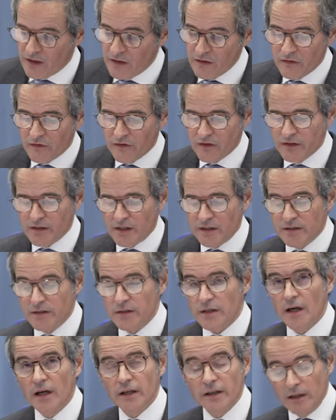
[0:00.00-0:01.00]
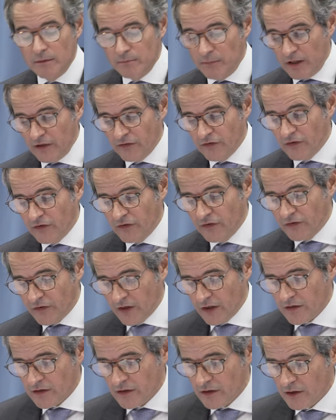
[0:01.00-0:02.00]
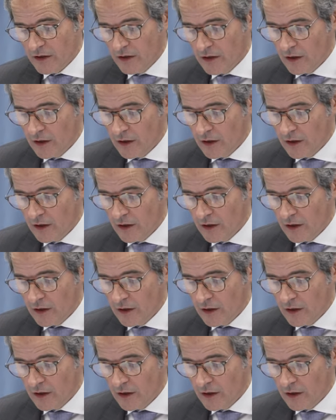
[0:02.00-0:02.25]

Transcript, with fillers: Incident and Emergency Center,